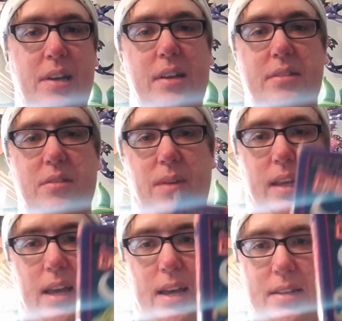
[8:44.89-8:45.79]
So I
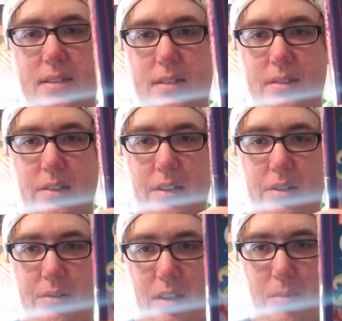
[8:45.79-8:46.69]
got
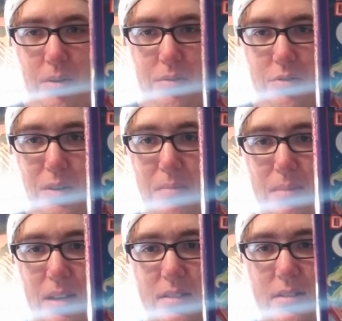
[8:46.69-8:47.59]
Little Nemo the Dream
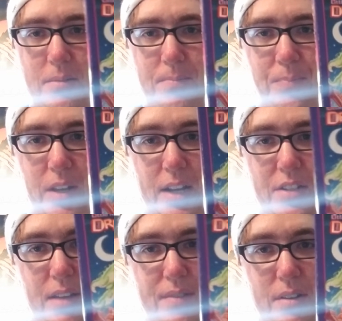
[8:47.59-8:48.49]
Master, and
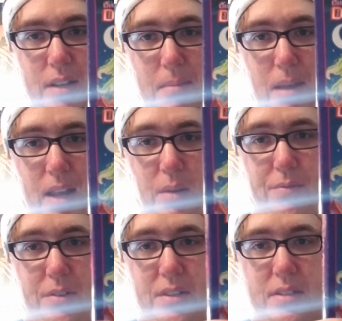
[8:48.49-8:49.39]
actually I found a manual
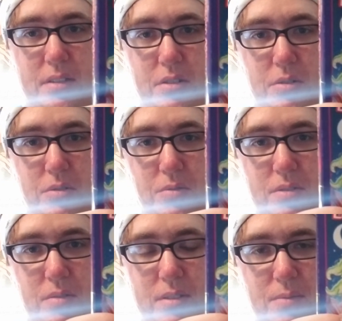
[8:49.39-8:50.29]
for this at the show too,
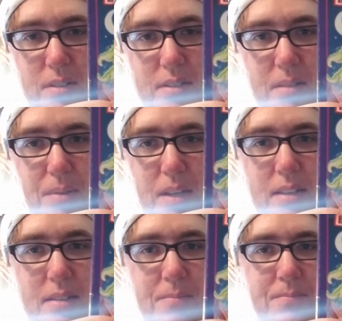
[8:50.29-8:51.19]
so this one is complete.